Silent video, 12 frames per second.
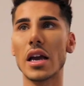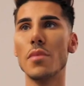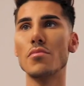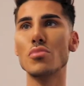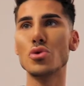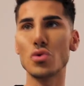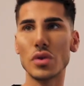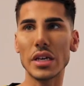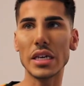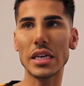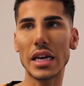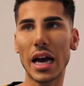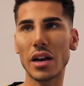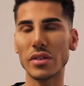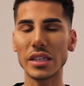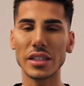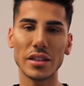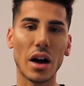a moody
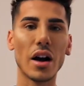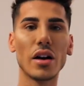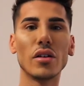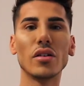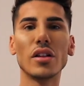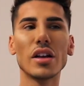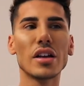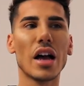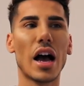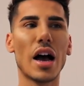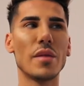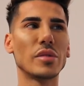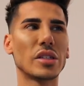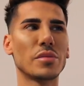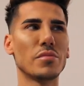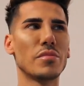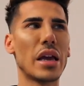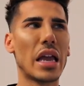gallery style.
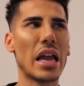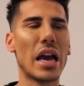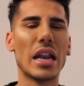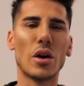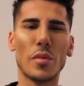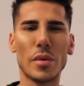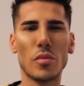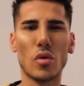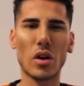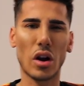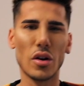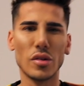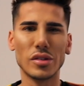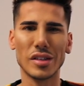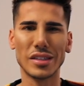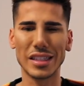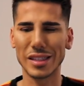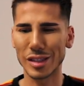Just make it a little bit more closed
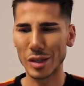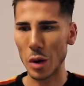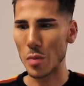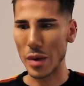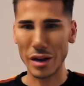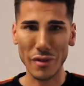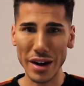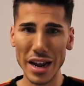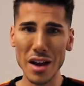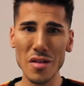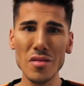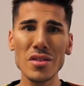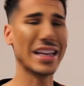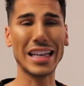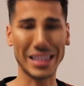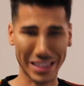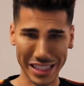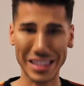because it's so big right now.
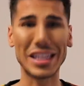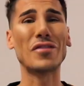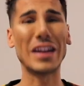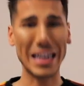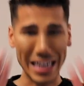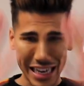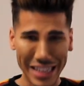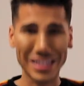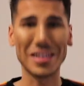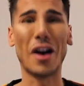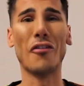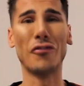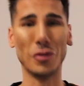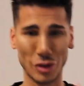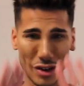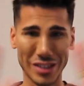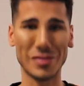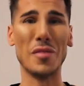This definitely needs a full
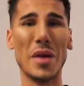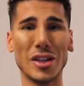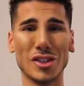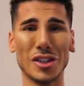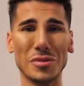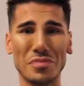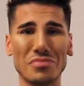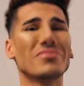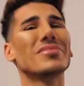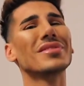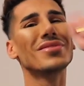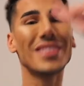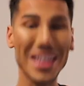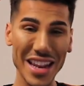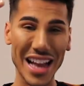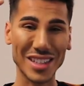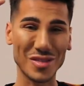transformation. Next